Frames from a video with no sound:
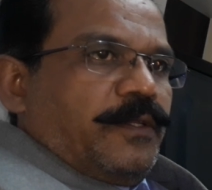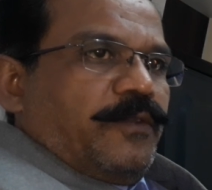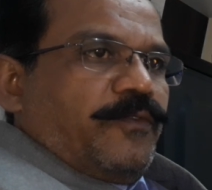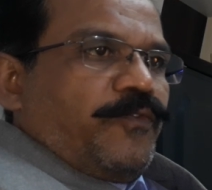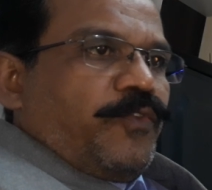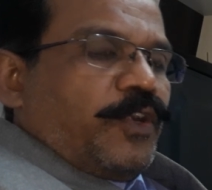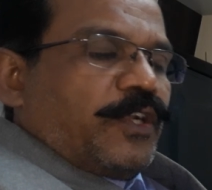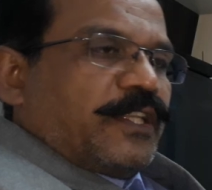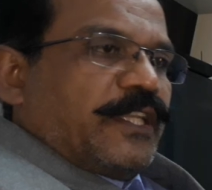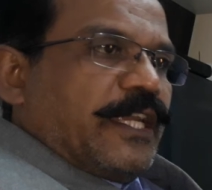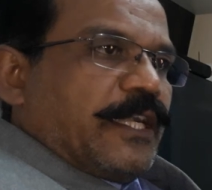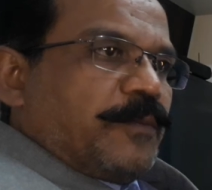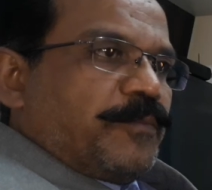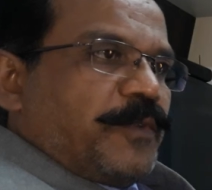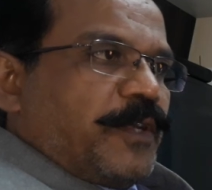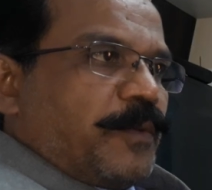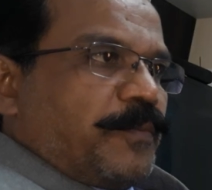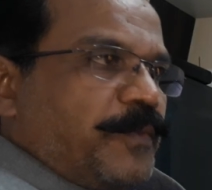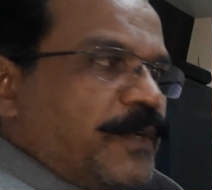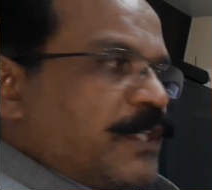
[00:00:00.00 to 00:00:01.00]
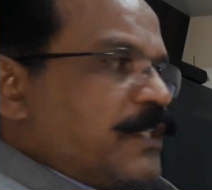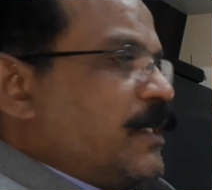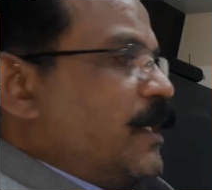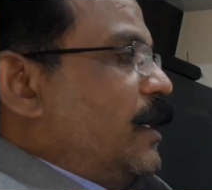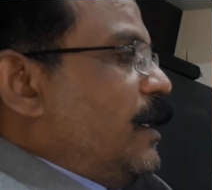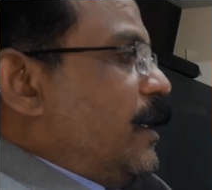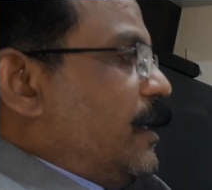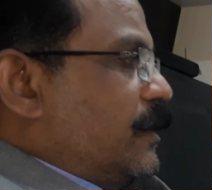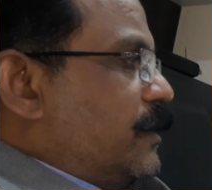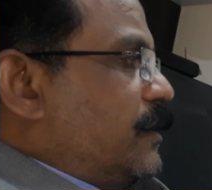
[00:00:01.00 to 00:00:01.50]
For that purpose,
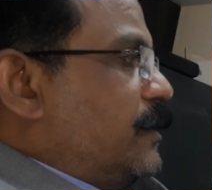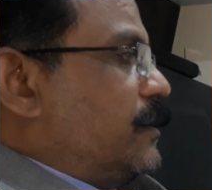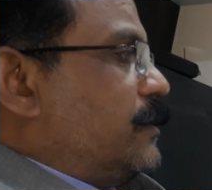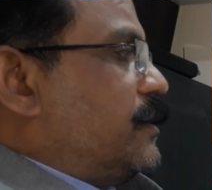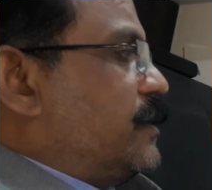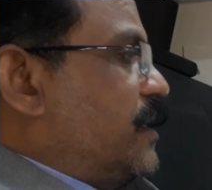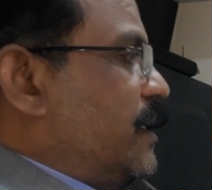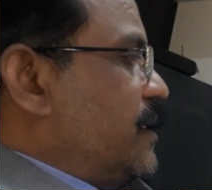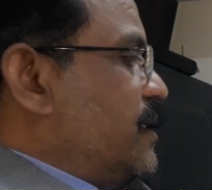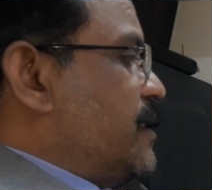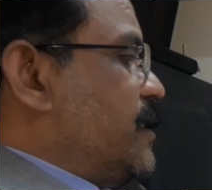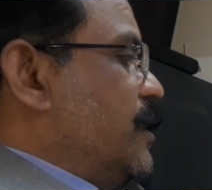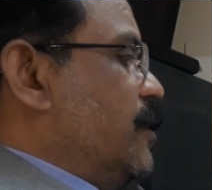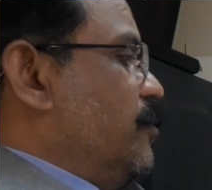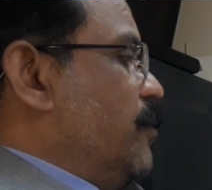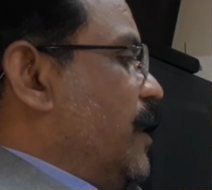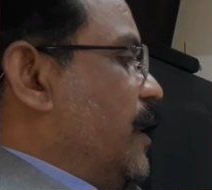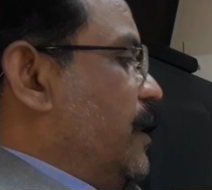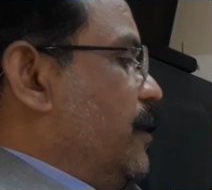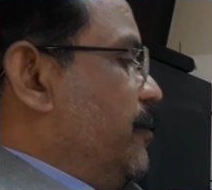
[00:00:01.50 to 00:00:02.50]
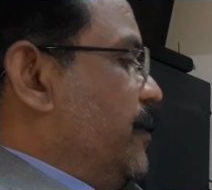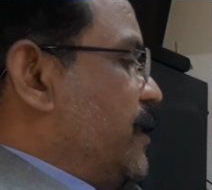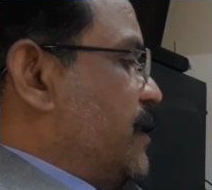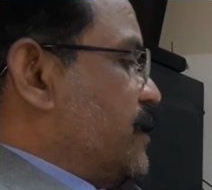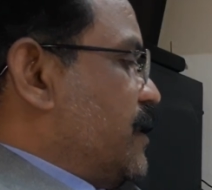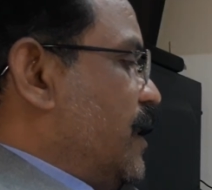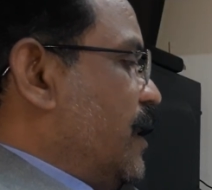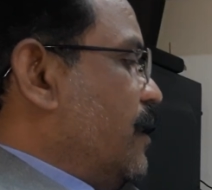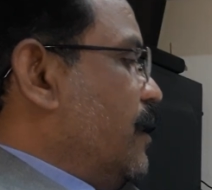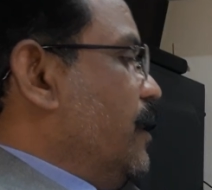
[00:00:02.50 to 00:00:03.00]
a Six Sigma
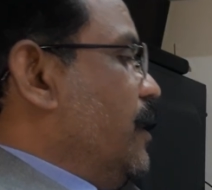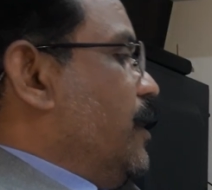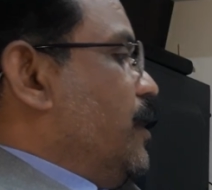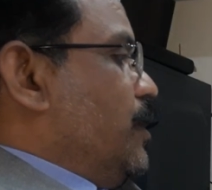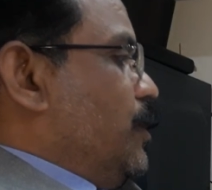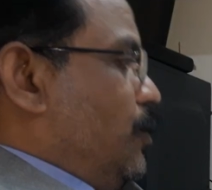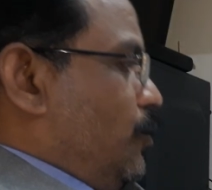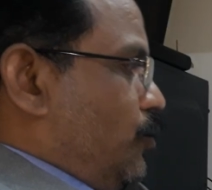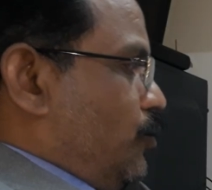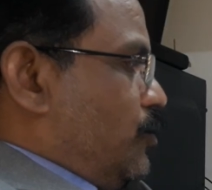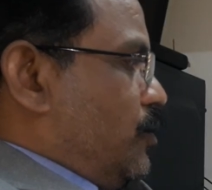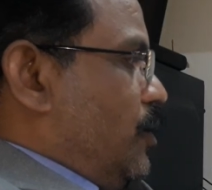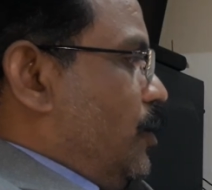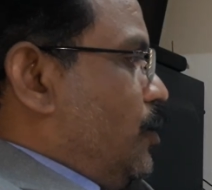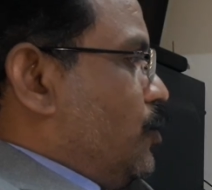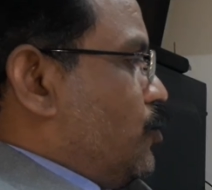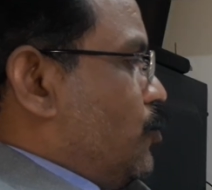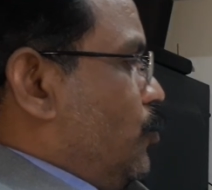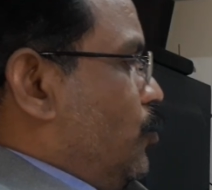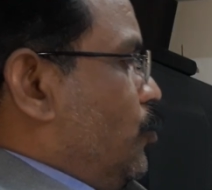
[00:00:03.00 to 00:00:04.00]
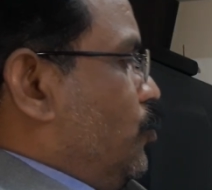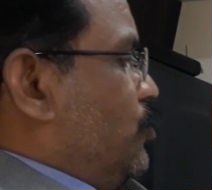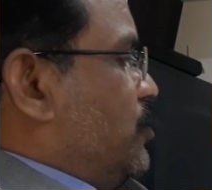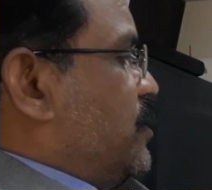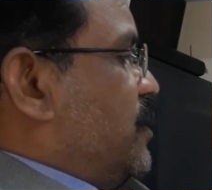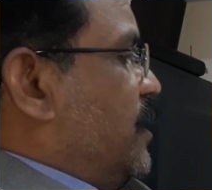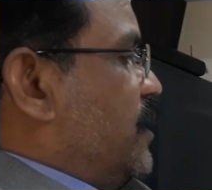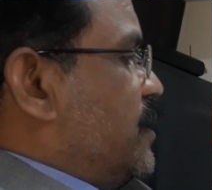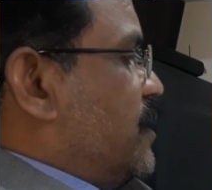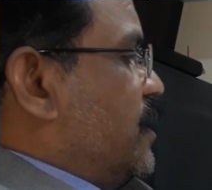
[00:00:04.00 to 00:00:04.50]
limits are used. So
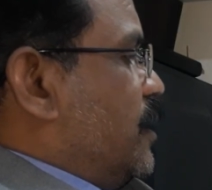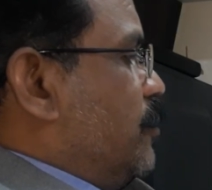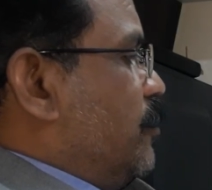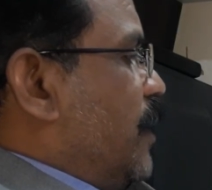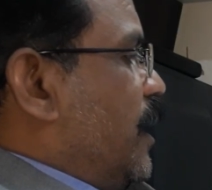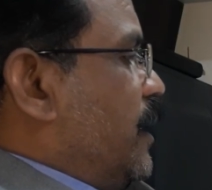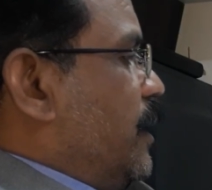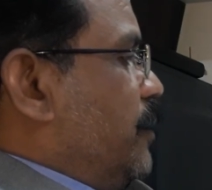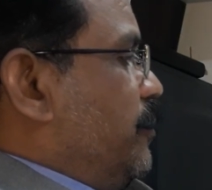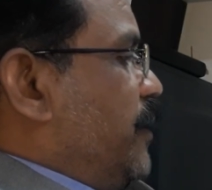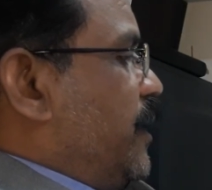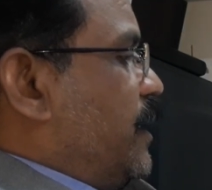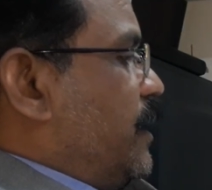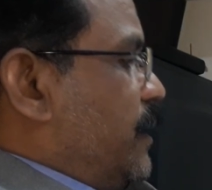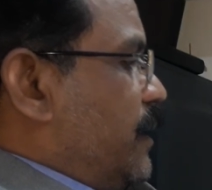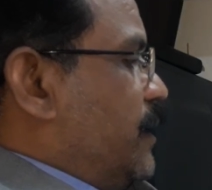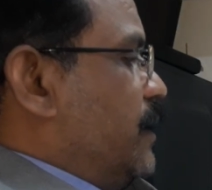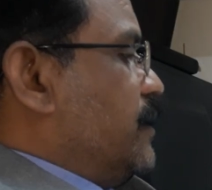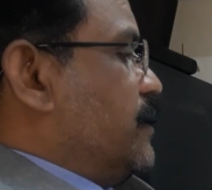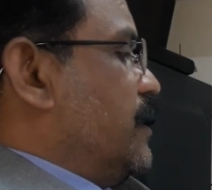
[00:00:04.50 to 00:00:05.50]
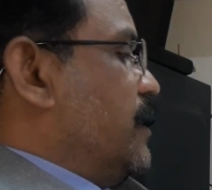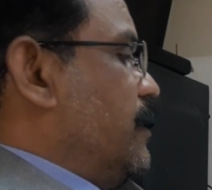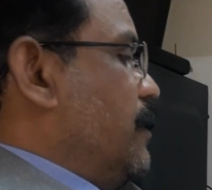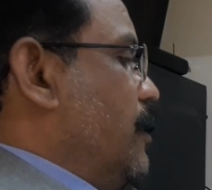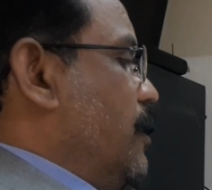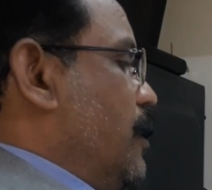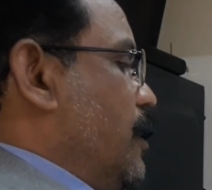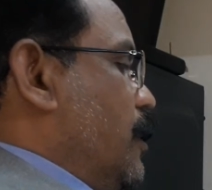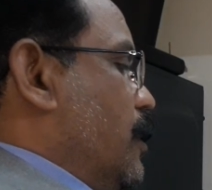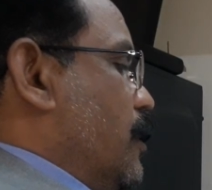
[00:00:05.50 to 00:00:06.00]
Six Sigma limit is a
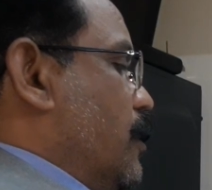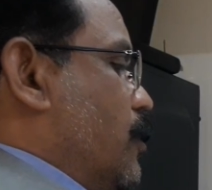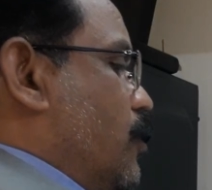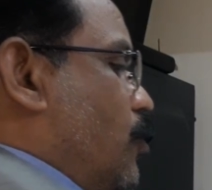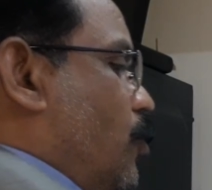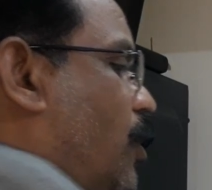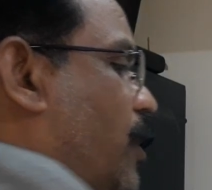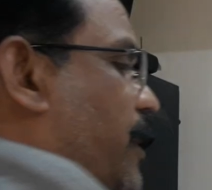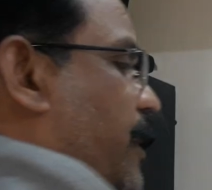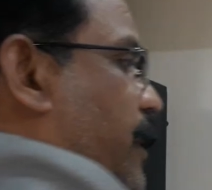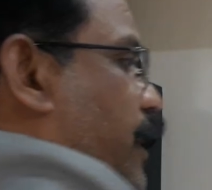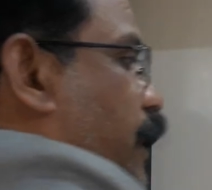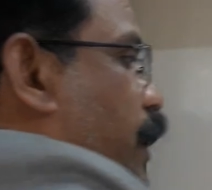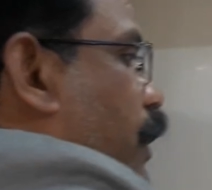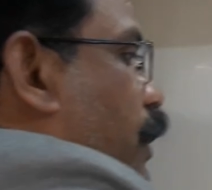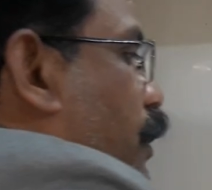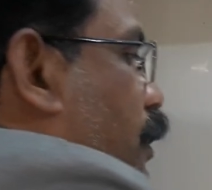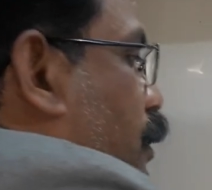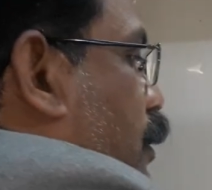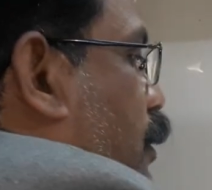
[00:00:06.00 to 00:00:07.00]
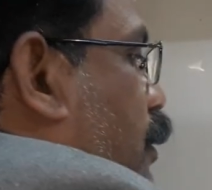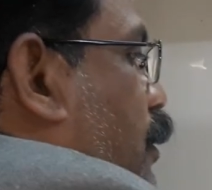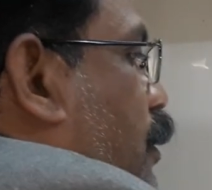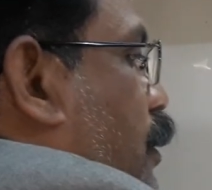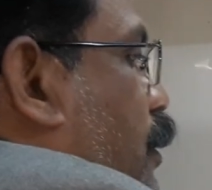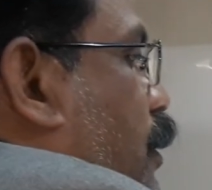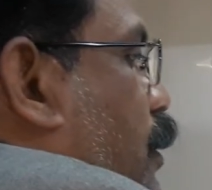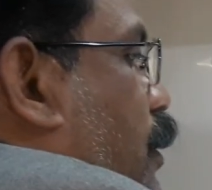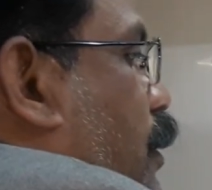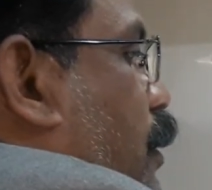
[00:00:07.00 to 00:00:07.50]
quality
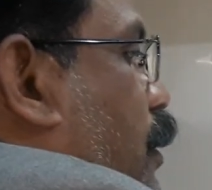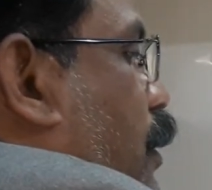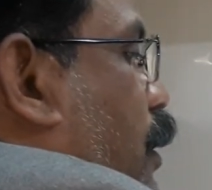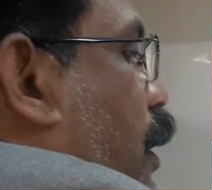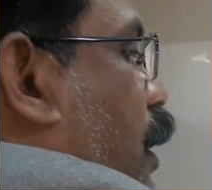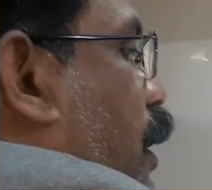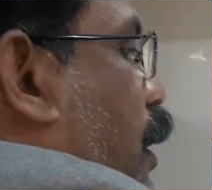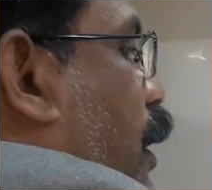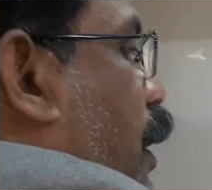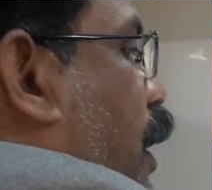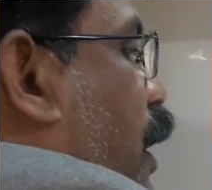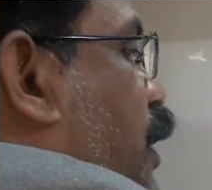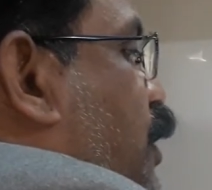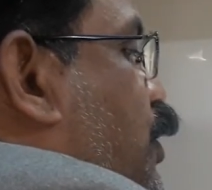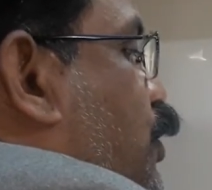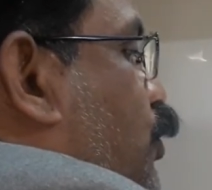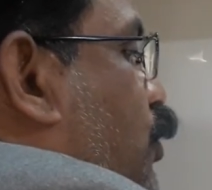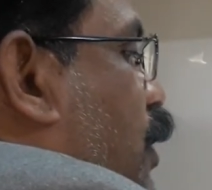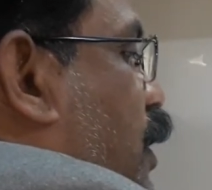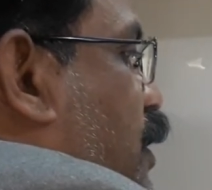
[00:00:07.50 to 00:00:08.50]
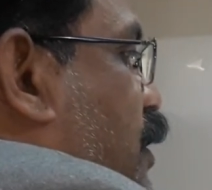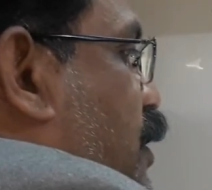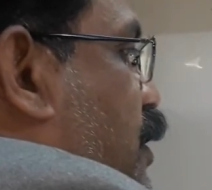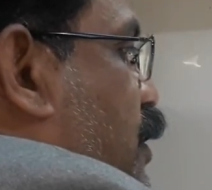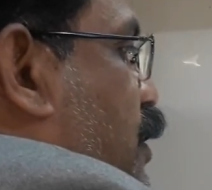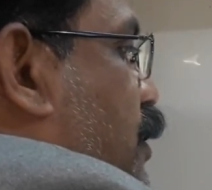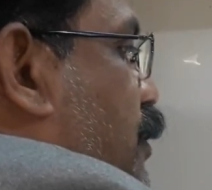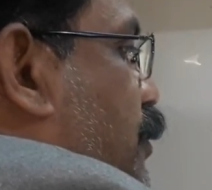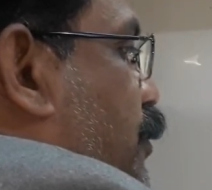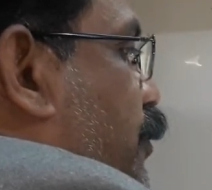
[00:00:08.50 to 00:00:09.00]

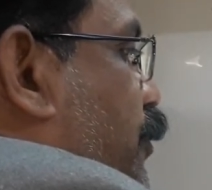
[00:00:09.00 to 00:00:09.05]
assurance.